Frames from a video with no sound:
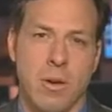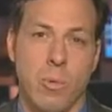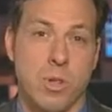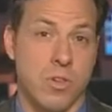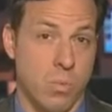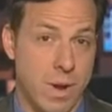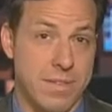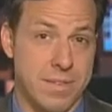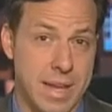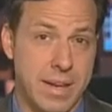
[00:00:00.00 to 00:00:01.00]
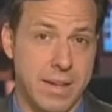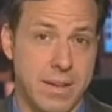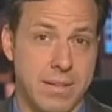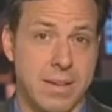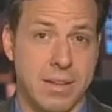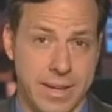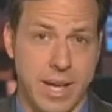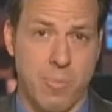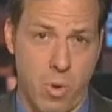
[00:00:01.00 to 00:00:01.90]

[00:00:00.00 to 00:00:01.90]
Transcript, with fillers: which is what's needed to clean up